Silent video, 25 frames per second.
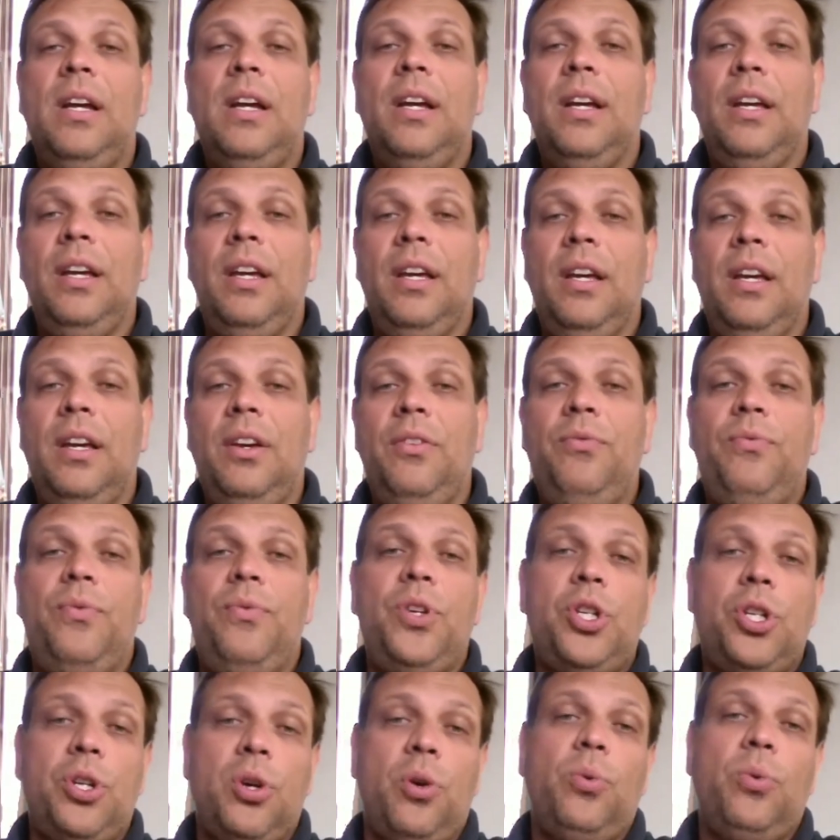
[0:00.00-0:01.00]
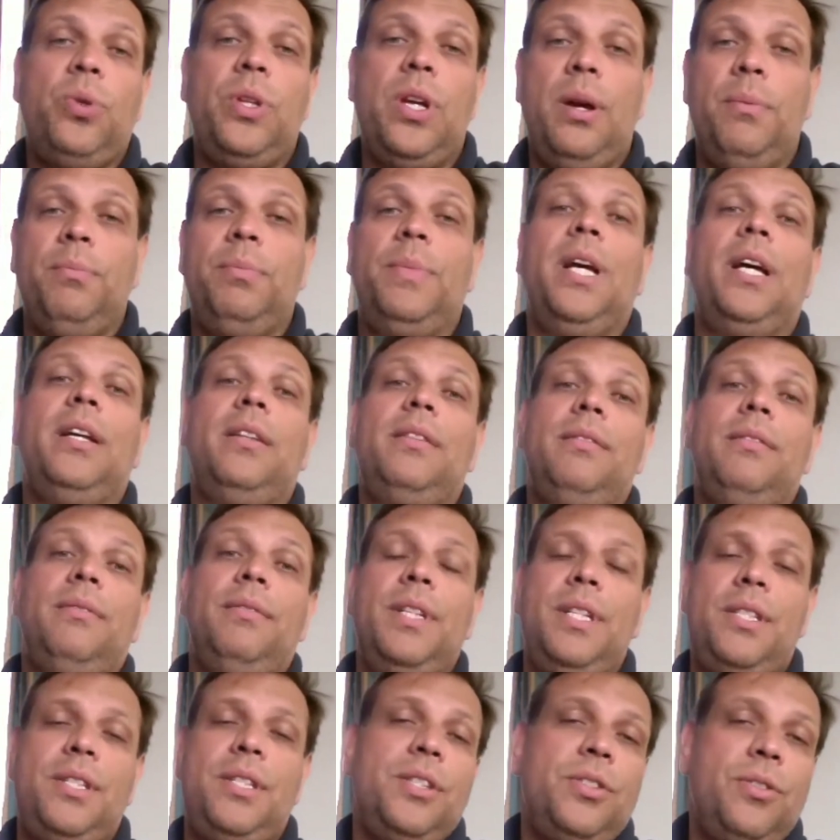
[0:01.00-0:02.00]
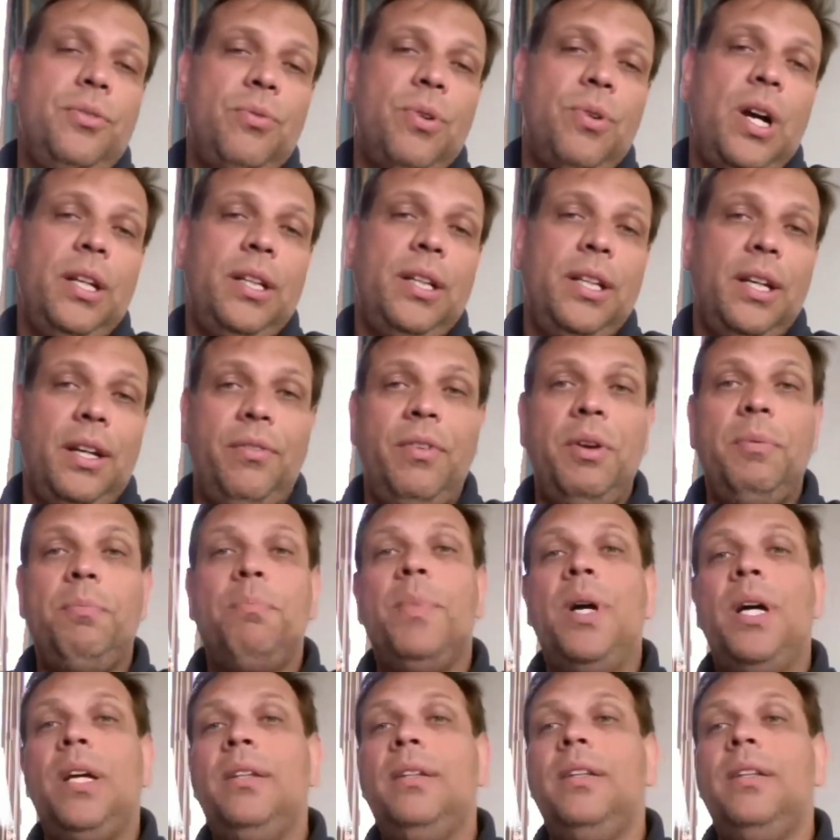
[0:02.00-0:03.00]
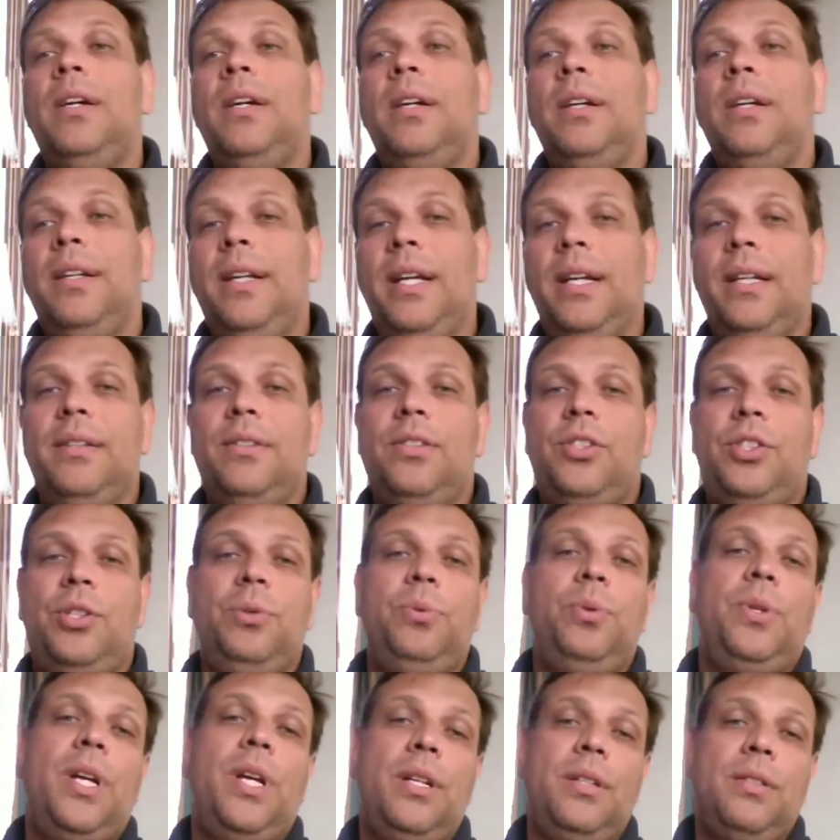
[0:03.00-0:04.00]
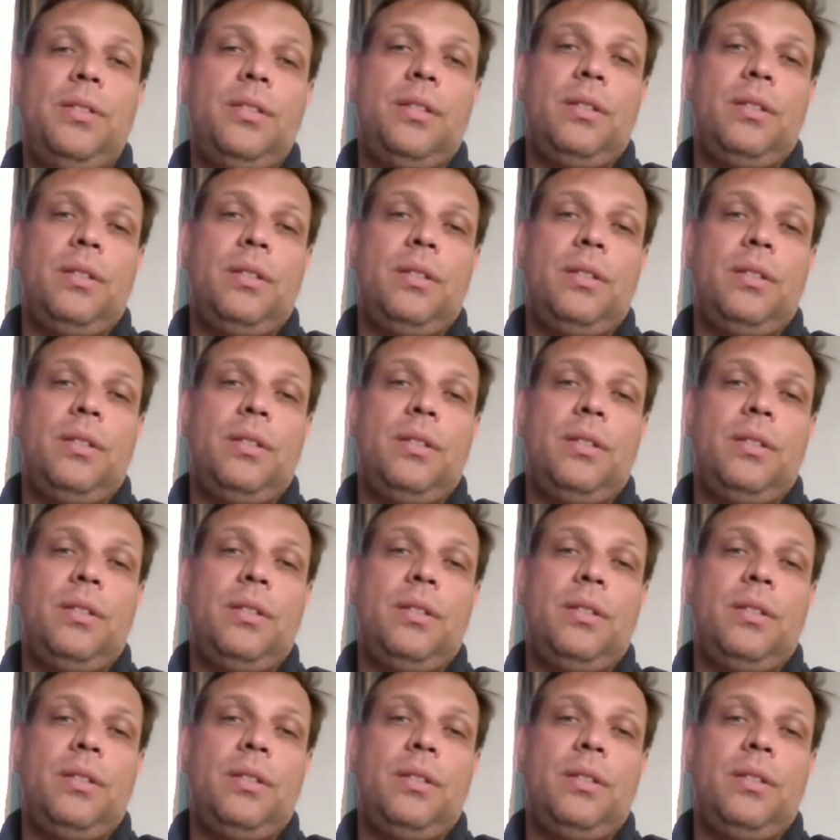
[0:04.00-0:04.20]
if we show them that this is the right equipment, then students